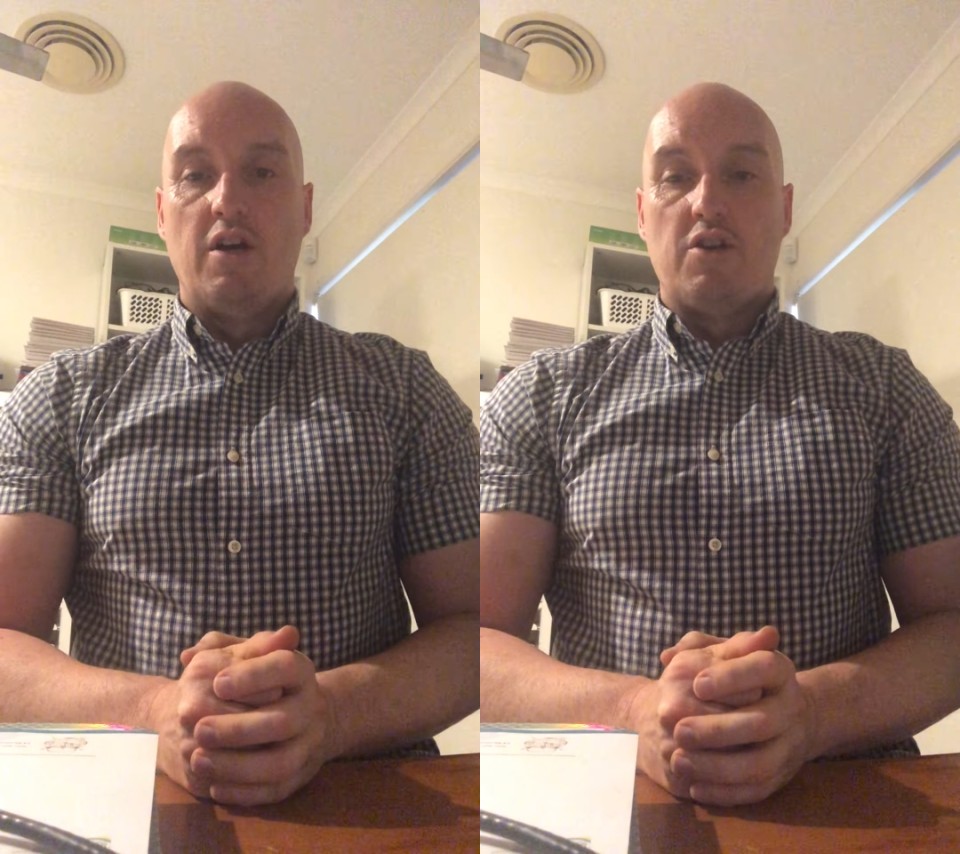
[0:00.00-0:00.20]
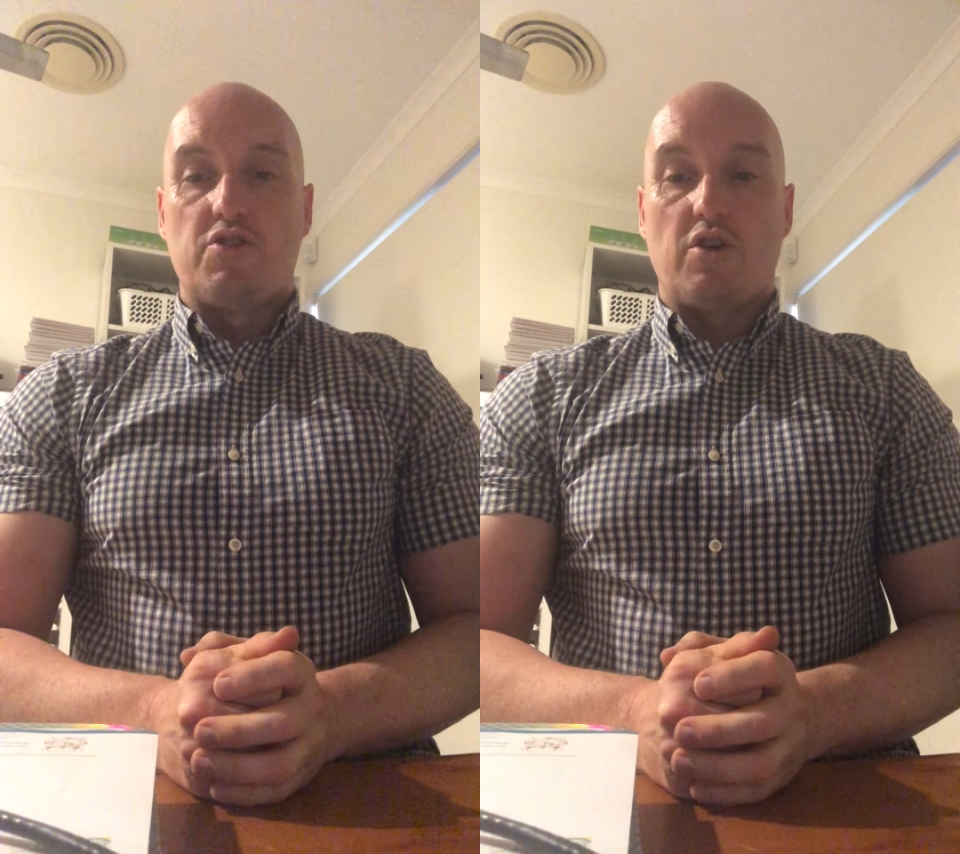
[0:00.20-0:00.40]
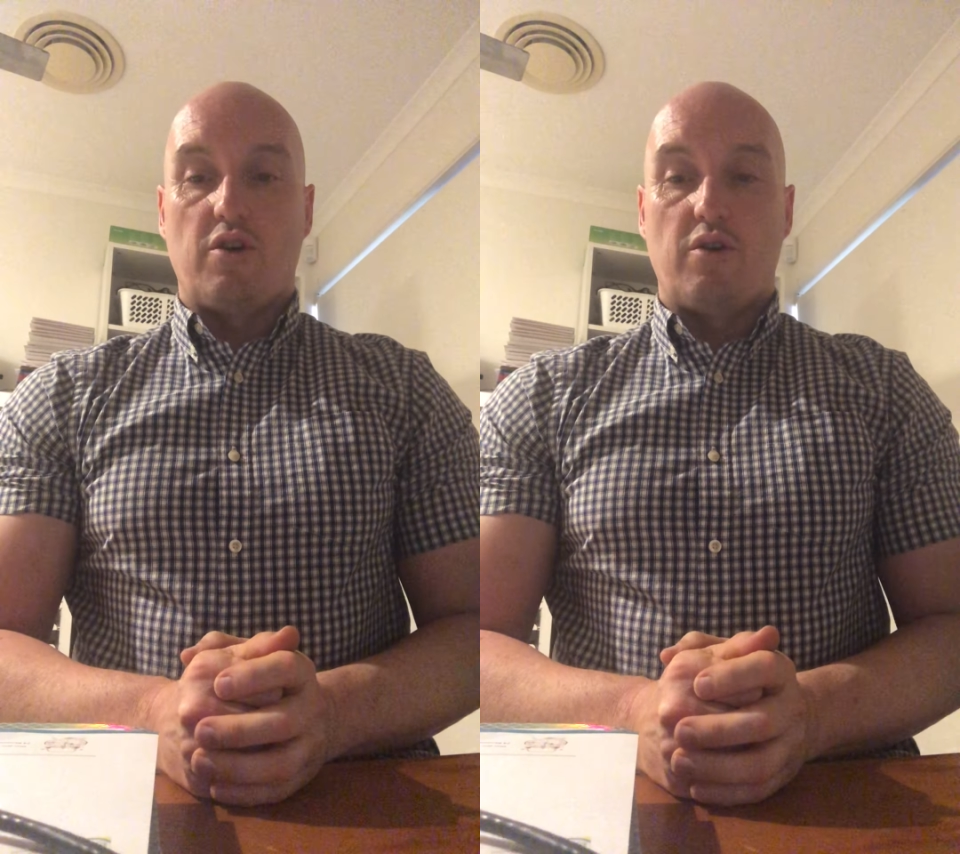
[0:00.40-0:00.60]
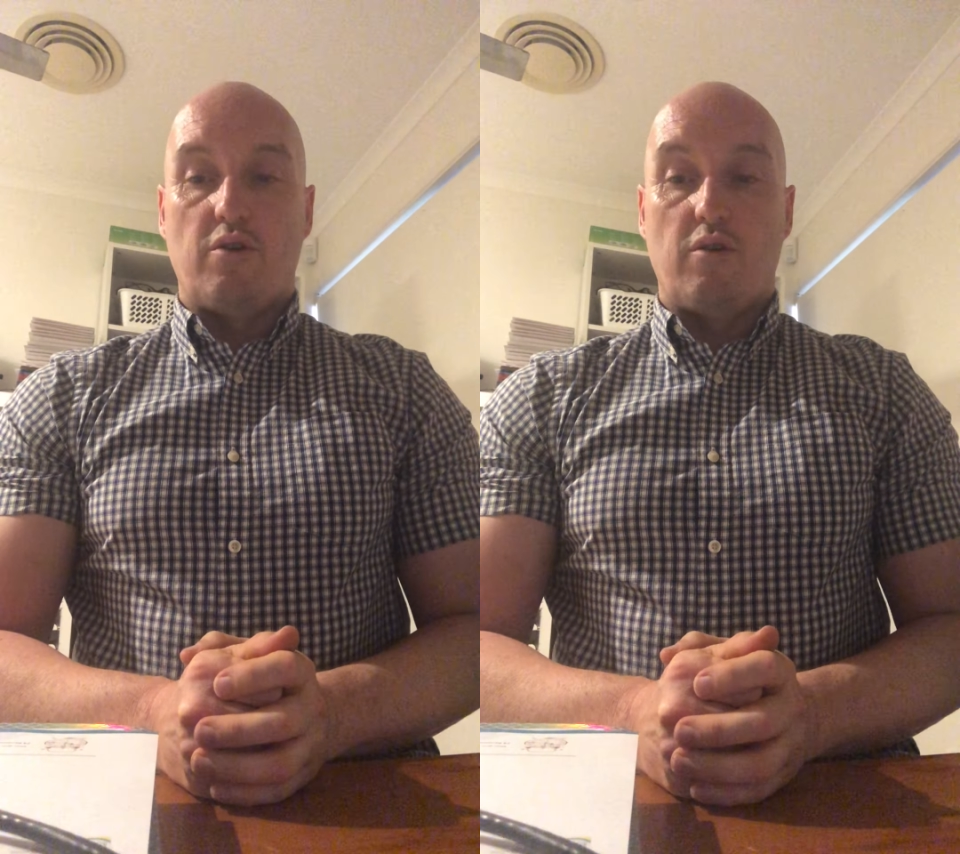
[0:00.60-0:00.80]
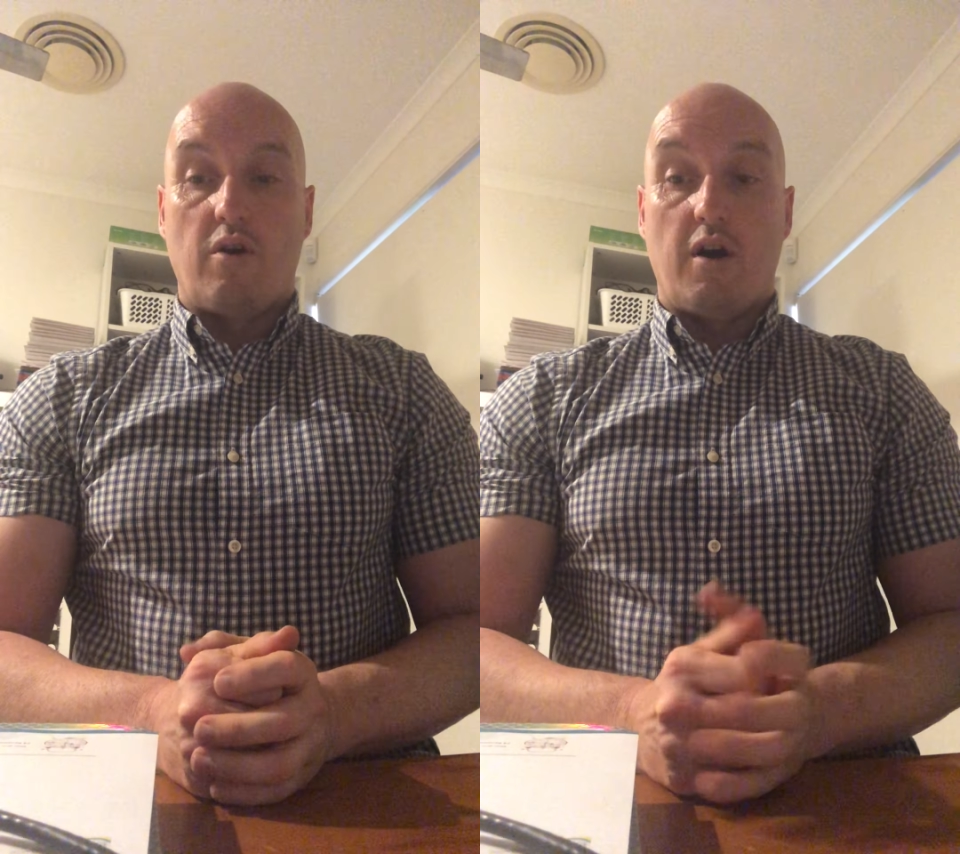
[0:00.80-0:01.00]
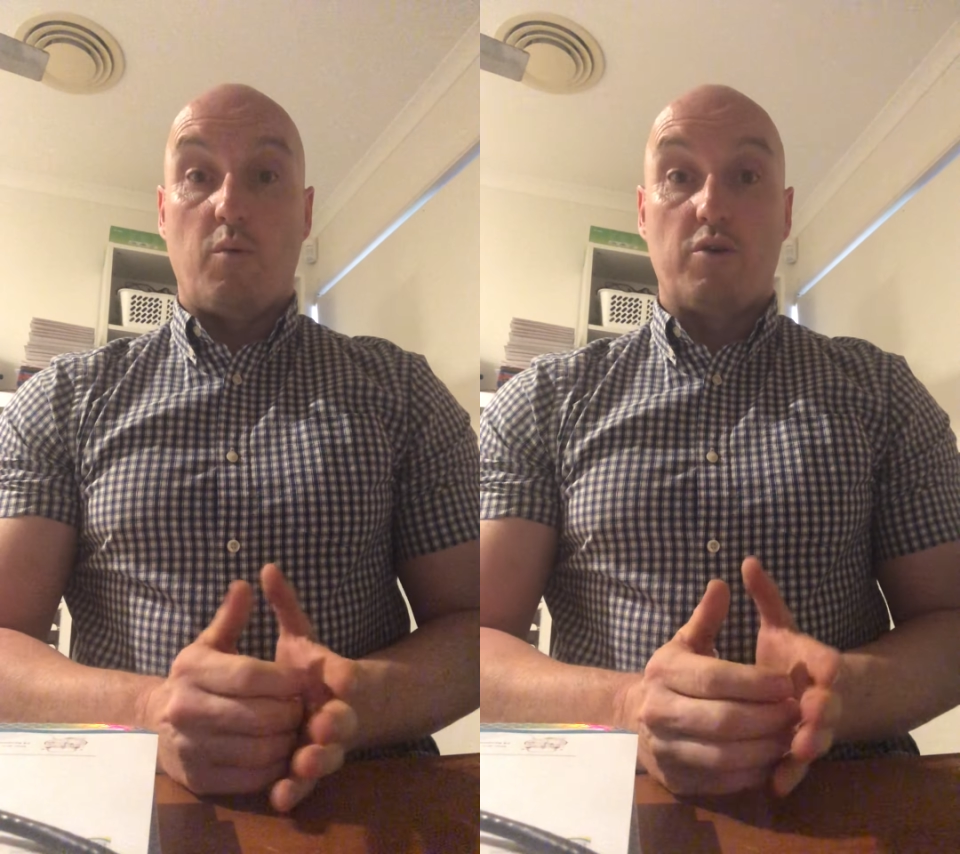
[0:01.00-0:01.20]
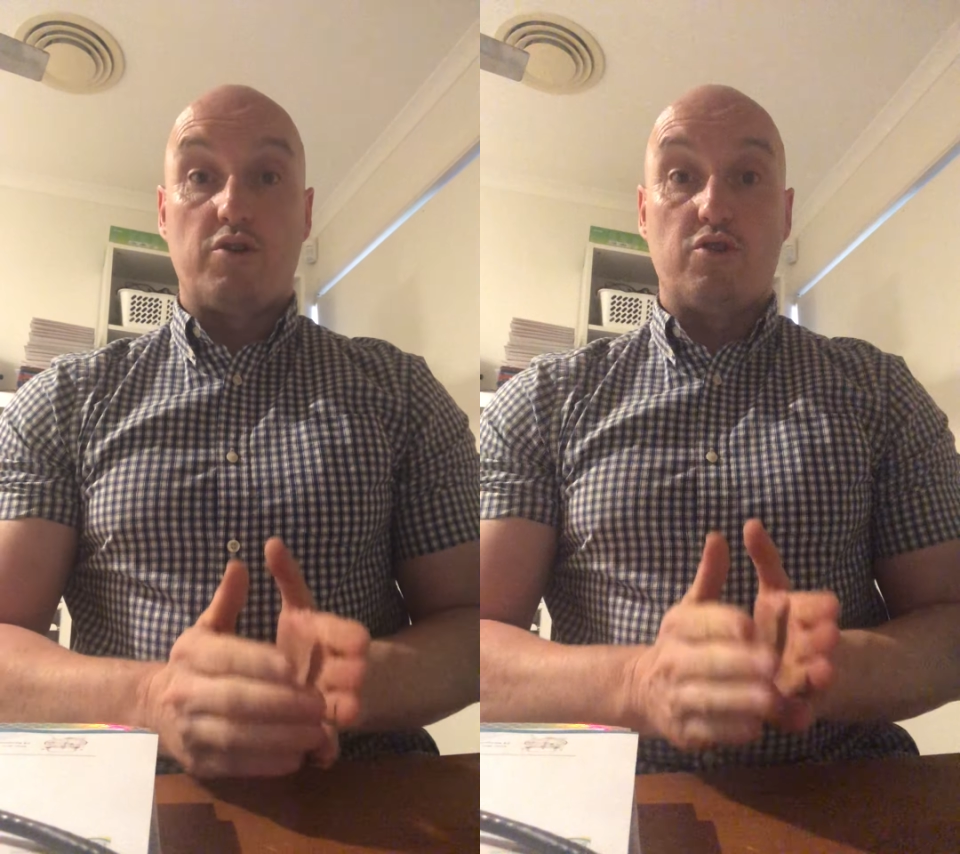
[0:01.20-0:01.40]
So I wanted